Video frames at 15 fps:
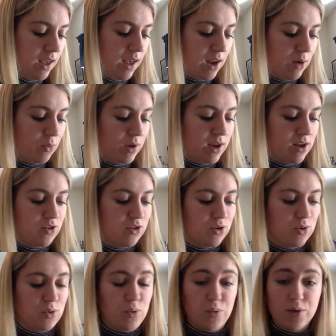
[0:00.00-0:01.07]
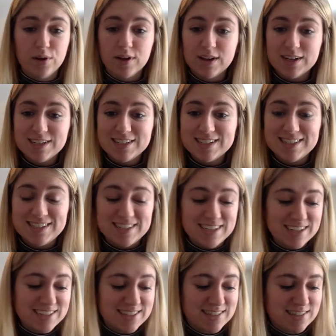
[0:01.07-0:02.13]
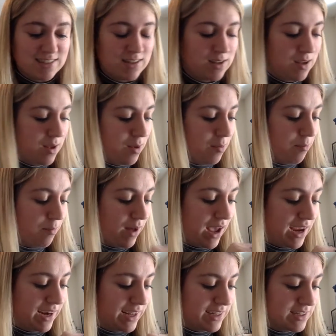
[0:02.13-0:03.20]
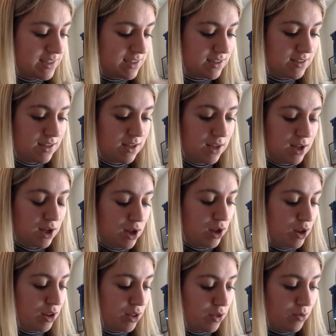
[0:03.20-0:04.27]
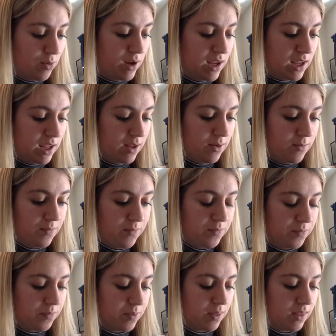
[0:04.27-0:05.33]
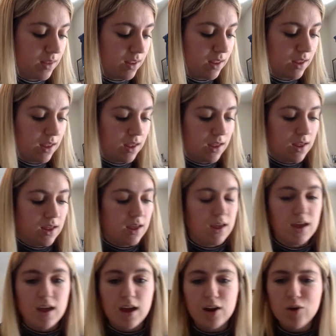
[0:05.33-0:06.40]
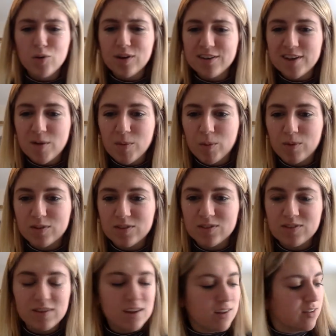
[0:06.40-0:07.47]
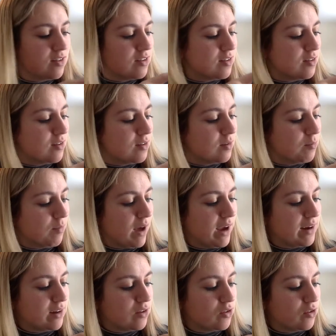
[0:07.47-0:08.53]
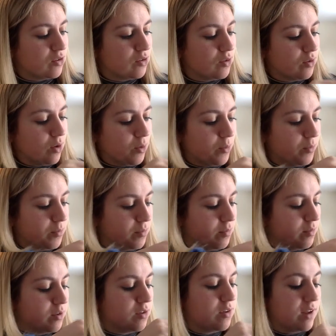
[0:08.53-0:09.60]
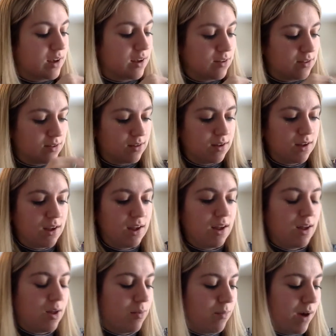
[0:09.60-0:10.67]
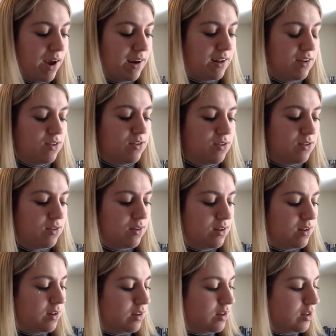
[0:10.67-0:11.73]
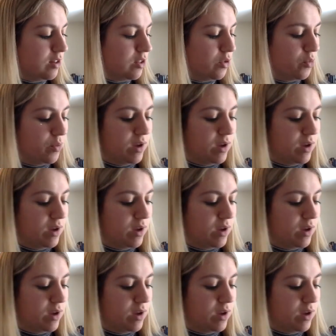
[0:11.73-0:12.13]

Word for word: and we could do 6 minus 3. And who can tell me what 6 minus, oh, 6 minus 3